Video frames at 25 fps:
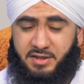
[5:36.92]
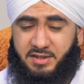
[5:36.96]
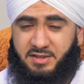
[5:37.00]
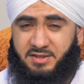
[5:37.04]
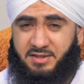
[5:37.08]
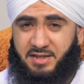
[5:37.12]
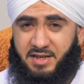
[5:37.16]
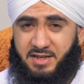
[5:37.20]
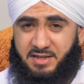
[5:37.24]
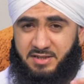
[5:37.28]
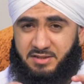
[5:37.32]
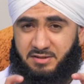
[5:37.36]
He
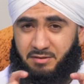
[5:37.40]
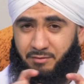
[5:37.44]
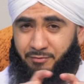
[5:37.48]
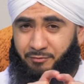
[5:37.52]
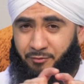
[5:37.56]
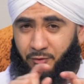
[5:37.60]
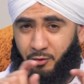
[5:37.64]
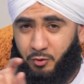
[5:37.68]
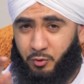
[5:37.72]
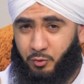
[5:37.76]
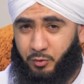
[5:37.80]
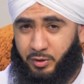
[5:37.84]
says the
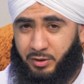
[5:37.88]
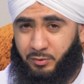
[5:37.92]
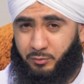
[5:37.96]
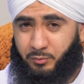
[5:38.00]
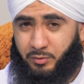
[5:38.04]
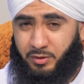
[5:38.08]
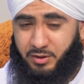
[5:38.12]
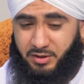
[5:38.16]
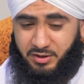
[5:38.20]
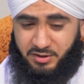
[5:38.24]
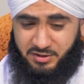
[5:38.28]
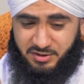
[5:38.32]

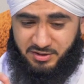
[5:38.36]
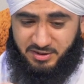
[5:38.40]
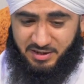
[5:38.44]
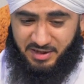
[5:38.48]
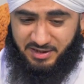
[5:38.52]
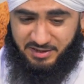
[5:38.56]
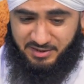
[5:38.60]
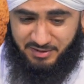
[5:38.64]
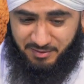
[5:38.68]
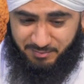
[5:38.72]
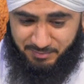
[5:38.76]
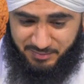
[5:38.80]
following words
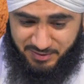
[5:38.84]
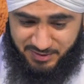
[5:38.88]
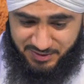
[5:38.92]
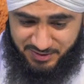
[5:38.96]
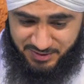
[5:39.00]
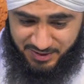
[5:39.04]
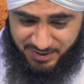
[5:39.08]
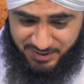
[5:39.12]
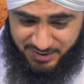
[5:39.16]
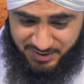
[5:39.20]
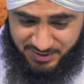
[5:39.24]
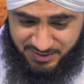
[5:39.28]
as a
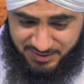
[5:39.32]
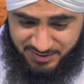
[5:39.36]
mistake.